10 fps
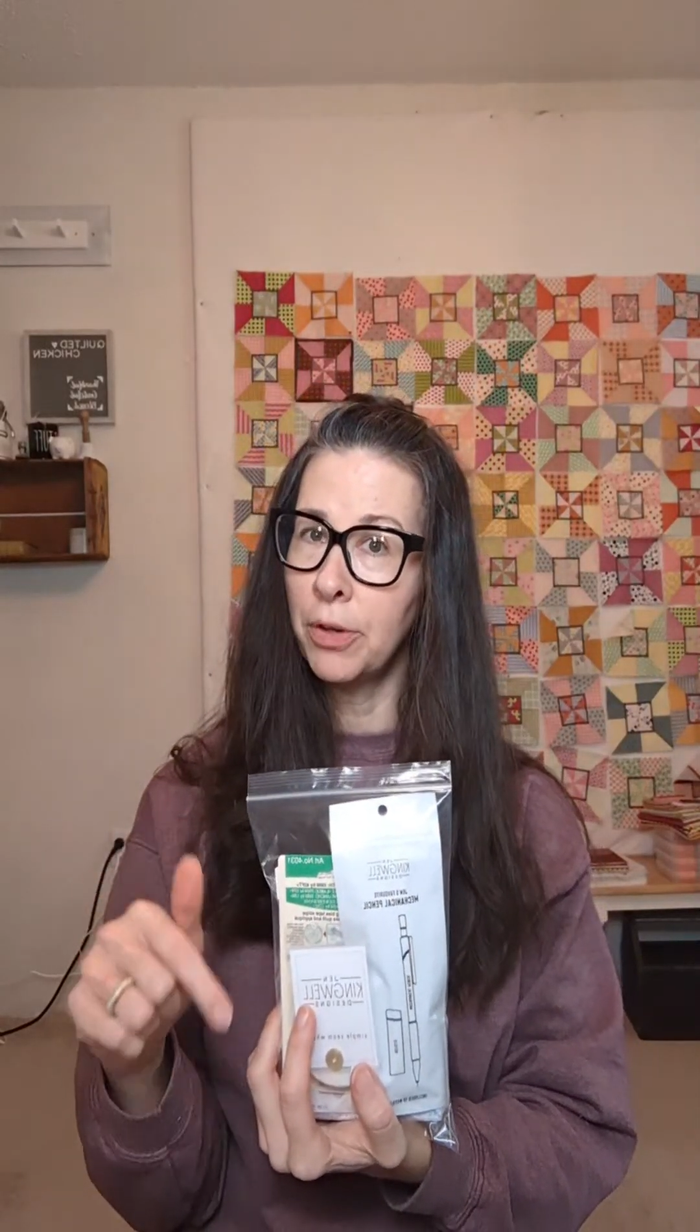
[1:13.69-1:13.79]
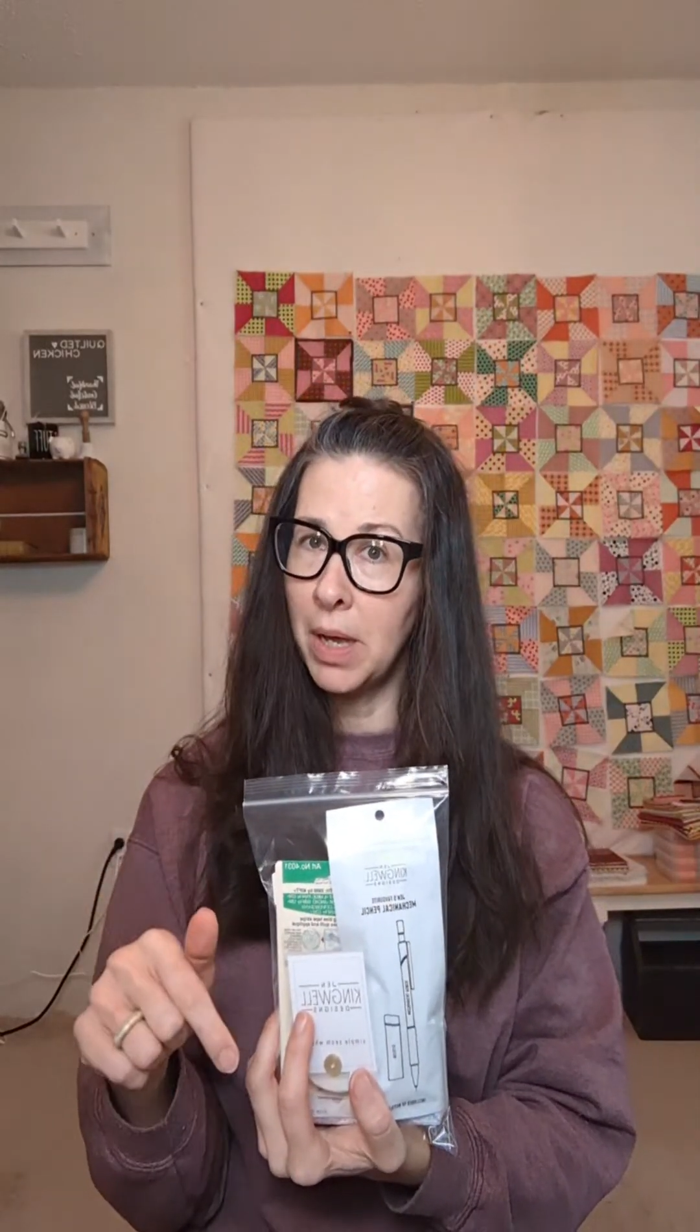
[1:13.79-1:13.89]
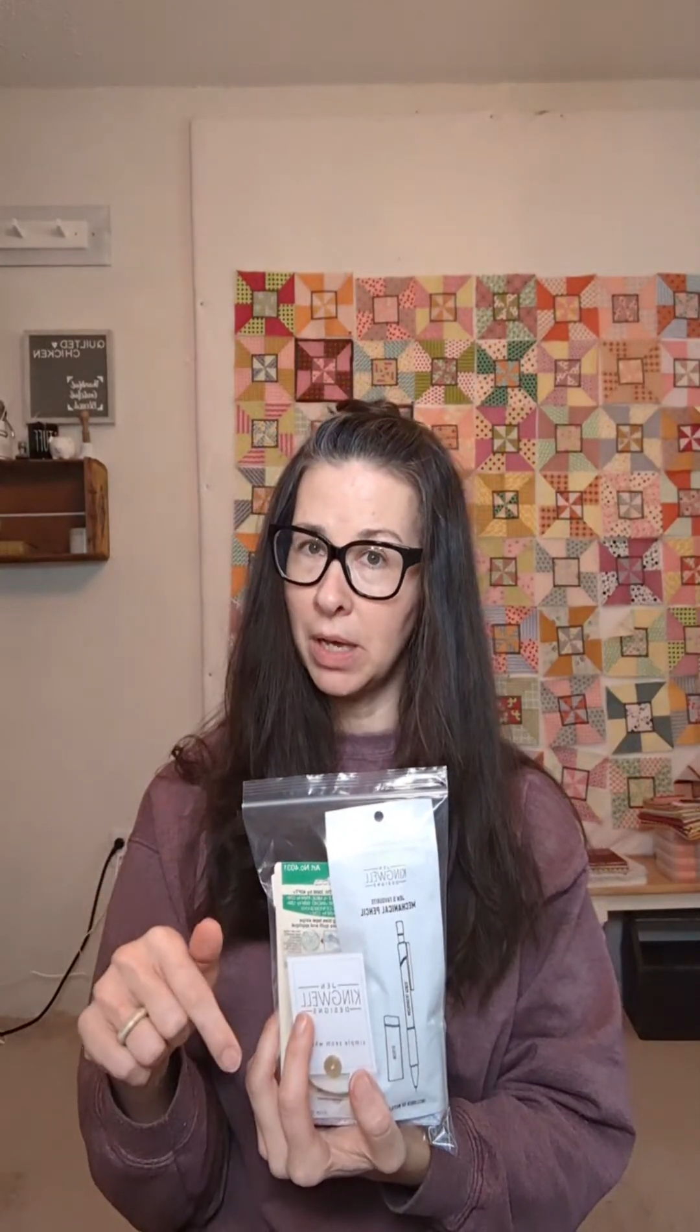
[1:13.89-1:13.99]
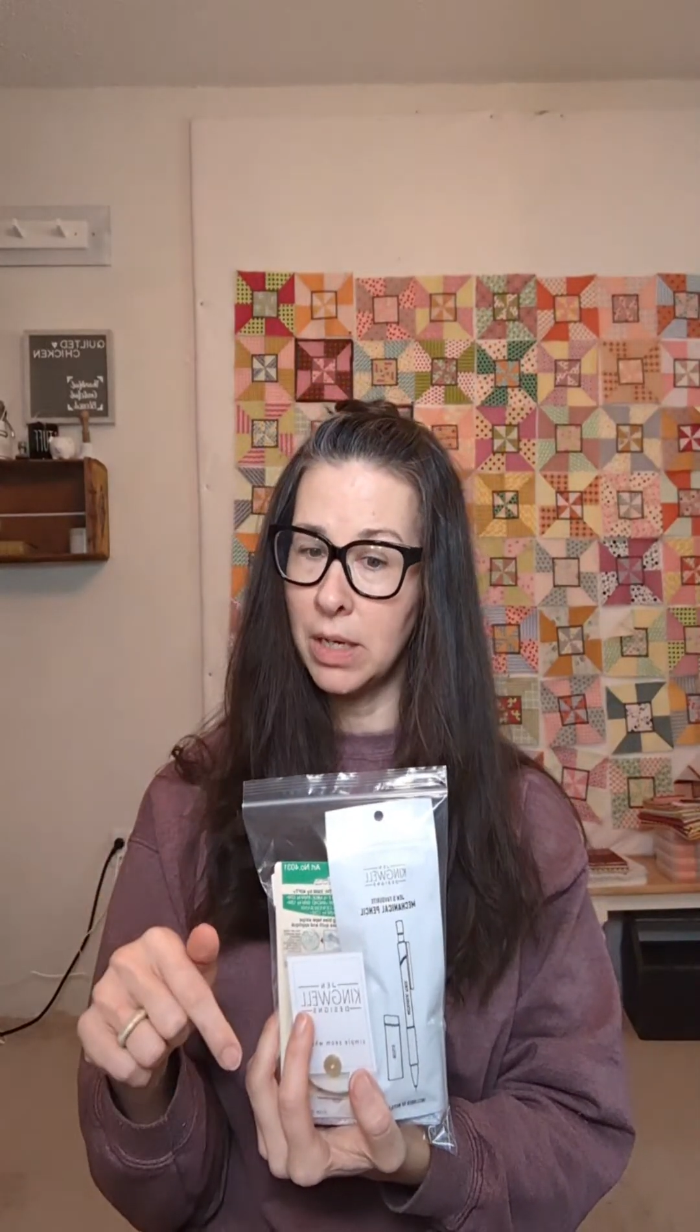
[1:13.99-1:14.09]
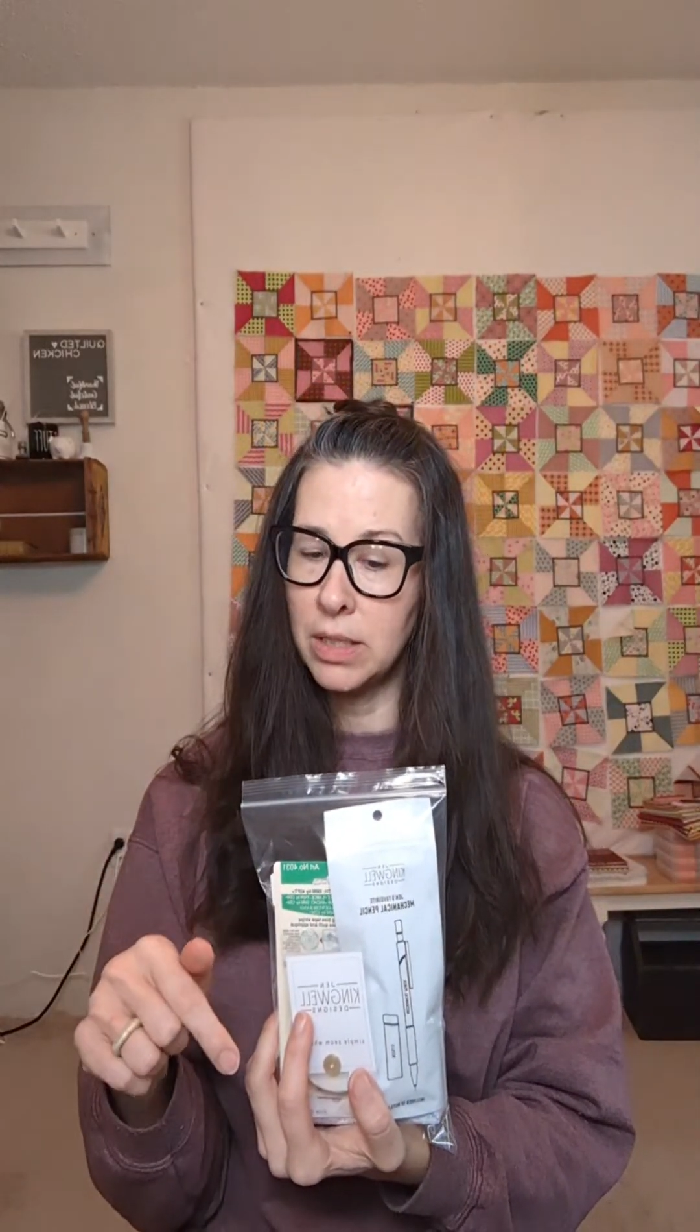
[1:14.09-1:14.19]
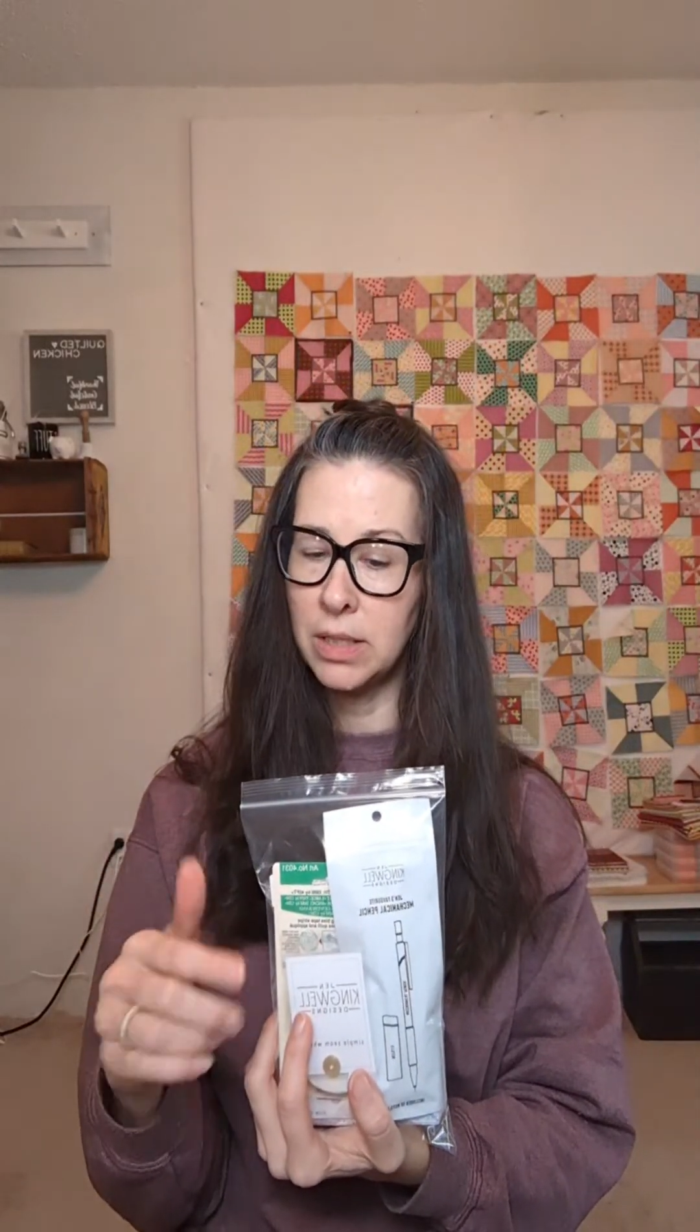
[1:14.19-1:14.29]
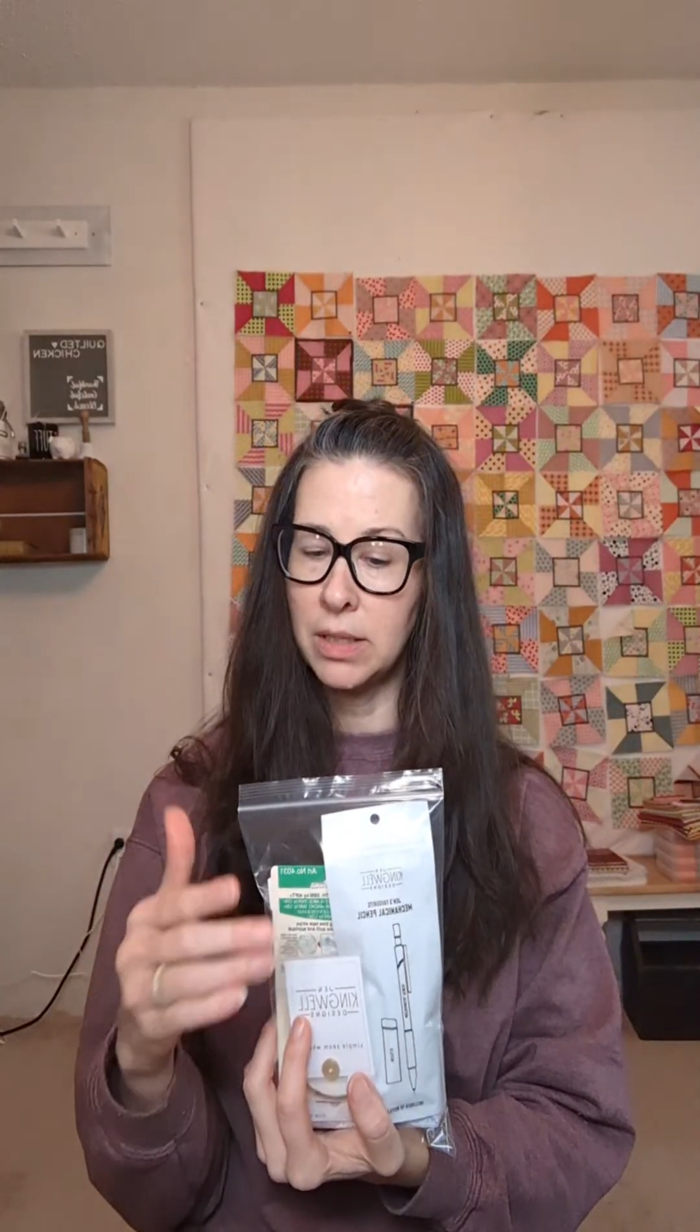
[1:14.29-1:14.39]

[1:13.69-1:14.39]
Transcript: from us,